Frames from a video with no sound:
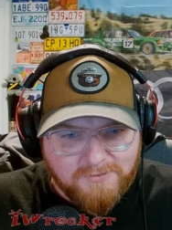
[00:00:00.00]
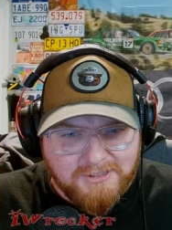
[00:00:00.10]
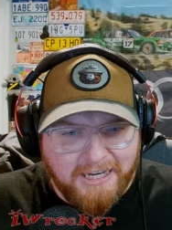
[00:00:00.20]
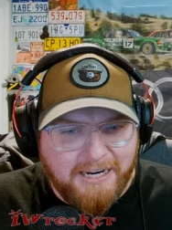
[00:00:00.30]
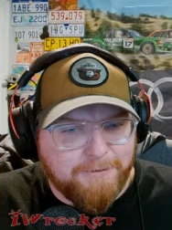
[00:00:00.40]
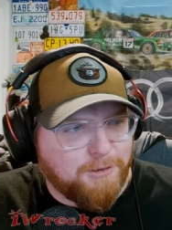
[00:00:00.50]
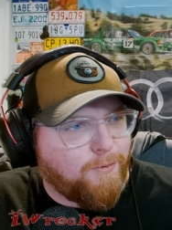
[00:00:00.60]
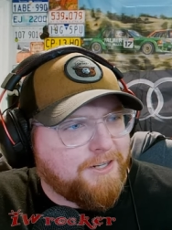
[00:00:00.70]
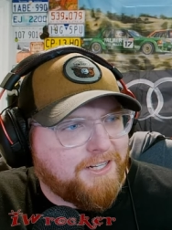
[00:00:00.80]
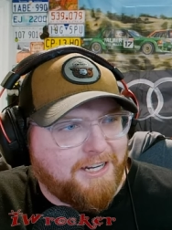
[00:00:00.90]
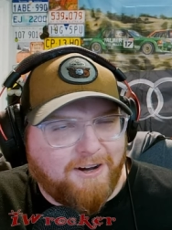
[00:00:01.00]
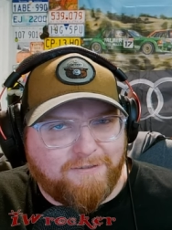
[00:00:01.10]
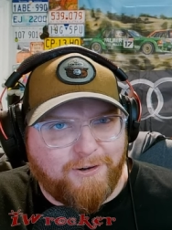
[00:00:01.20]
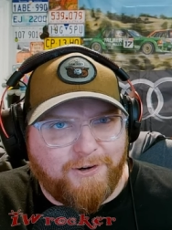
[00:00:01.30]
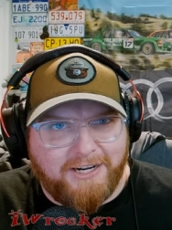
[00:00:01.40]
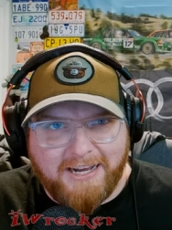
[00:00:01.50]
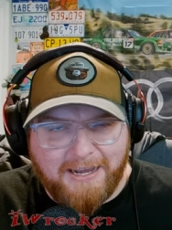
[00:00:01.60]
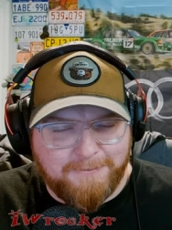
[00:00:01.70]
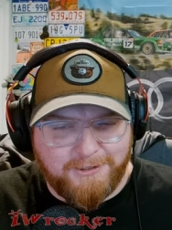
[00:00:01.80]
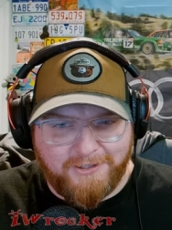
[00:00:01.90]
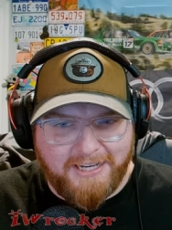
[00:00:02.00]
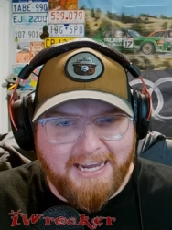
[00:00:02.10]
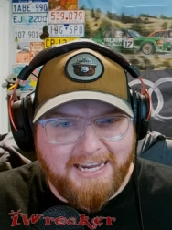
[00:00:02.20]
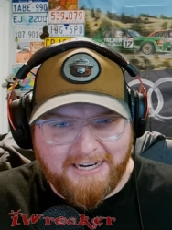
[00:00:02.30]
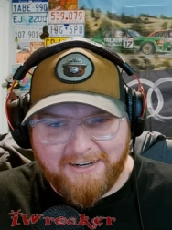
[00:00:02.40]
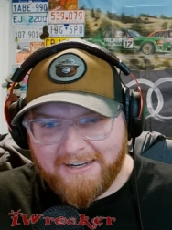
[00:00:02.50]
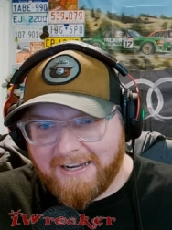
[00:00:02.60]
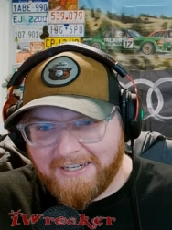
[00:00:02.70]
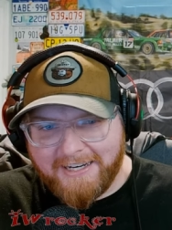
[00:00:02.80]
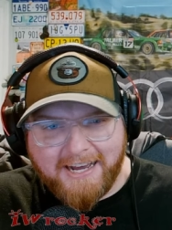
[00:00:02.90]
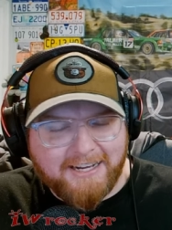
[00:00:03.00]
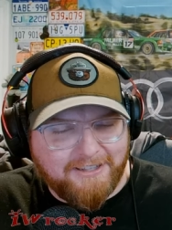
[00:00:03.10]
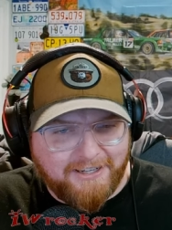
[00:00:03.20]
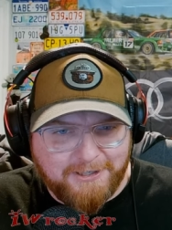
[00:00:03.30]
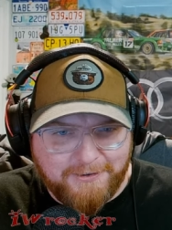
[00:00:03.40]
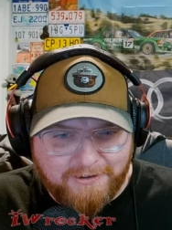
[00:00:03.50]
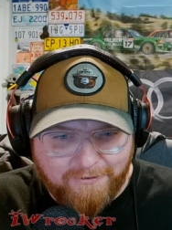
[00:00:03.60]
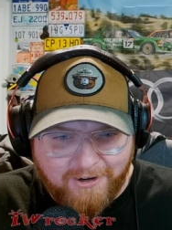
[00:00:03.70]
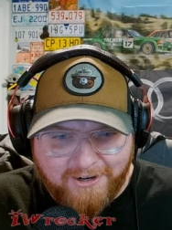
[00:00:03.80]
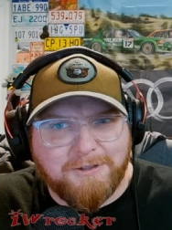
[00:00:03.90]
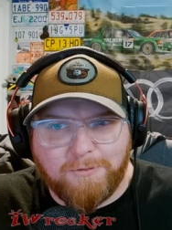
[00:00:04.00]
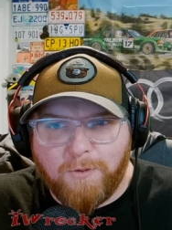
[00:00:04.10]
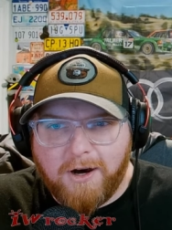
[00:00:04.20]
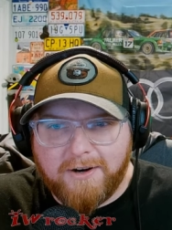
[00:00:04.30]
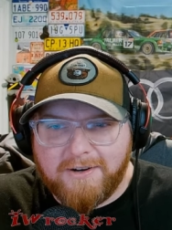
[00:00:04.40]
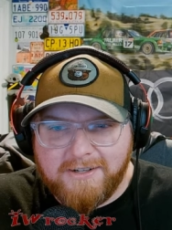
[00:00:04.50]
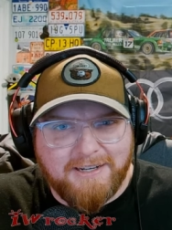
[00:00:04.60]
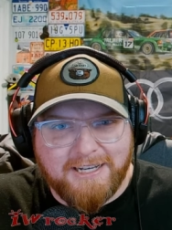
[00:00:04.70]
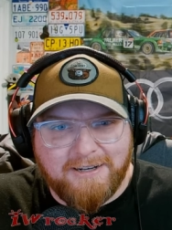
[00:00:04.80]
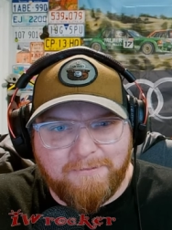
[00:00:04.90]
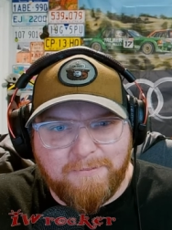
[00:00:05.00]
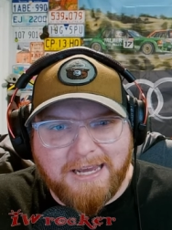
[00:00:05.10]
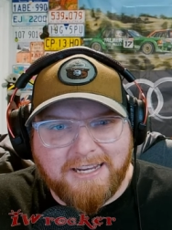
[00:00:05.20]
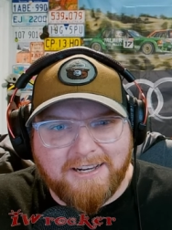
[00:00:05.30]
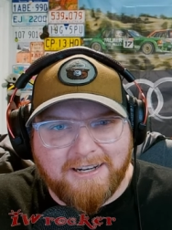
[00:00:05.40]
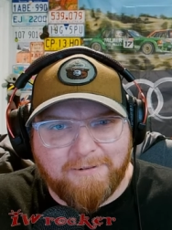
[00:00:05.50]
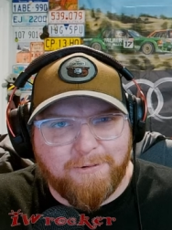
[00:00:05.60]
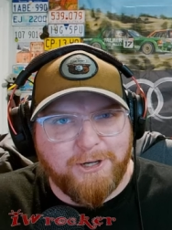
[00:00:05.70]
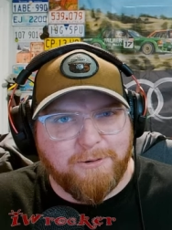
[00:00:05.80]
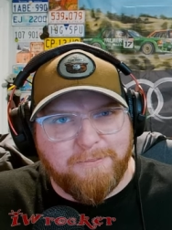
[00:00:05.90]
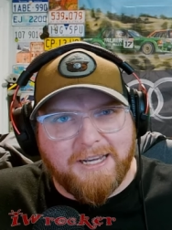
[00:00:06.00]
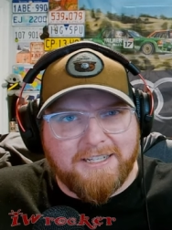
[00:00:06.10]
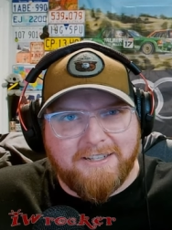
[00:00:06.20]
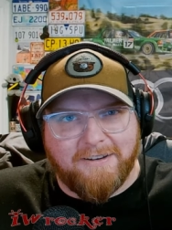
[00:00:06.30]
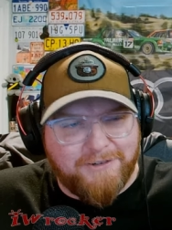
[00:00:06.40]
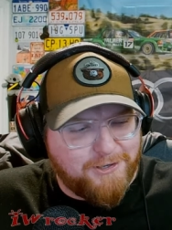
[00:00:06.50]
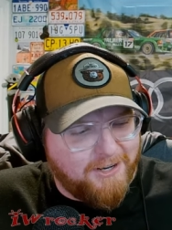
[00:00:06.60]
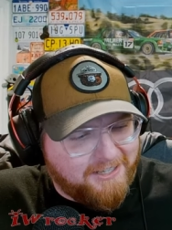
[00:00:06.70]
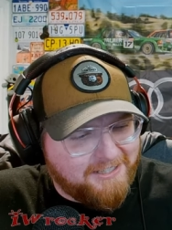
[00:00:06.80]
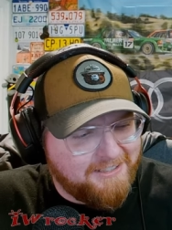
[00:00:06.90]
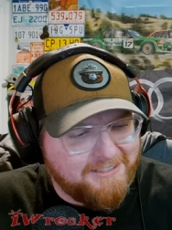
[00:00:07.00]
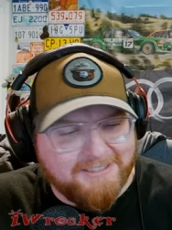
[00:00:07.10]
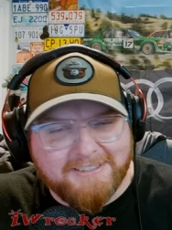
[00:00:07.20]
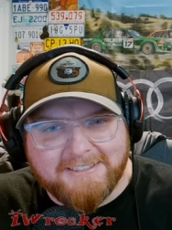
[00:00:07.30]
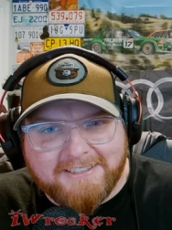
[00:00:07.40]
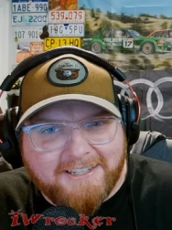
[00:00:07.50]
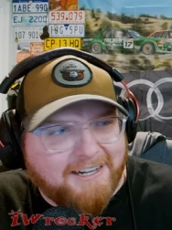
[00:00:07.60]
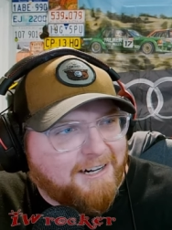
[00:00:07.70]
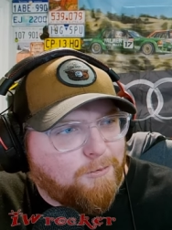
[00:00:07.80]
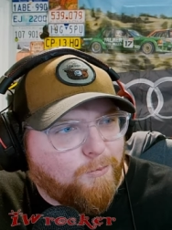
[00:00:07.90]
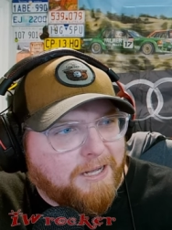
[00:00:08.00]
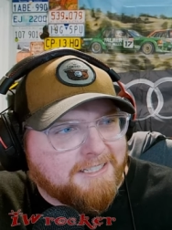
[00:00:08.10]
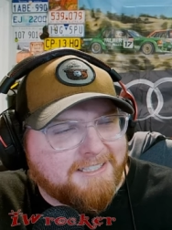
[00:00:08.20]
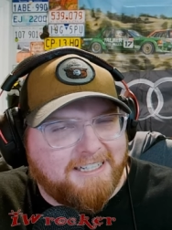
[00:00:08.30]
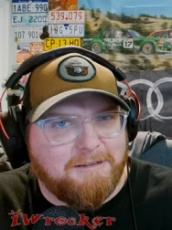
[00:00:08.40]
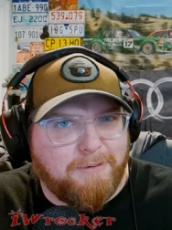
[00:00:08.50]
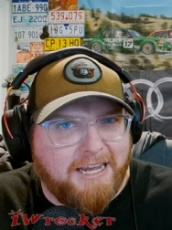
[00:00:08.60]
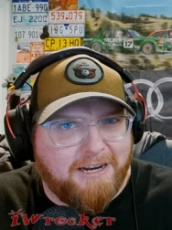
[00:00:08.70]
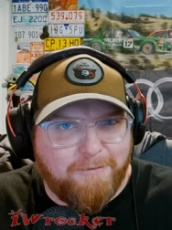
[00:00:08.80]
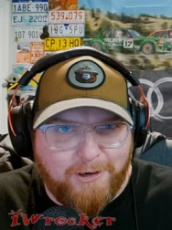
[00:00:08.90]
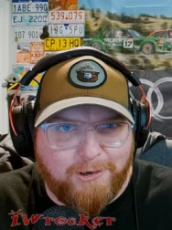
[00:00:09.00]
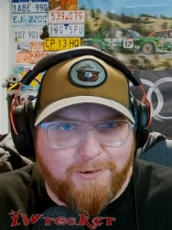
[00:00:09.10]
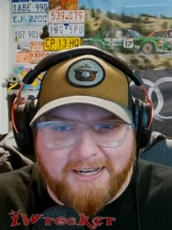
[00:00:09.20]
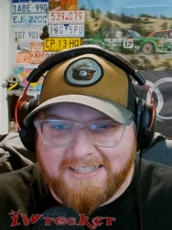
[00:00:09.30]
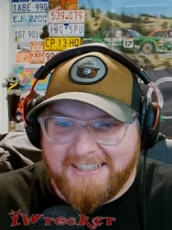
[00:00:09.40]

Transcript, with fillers: And that was the one thing off roading I absolutely hated. I did not like going in water. Water can make a real big, tough truck uh, wince in pain real quick.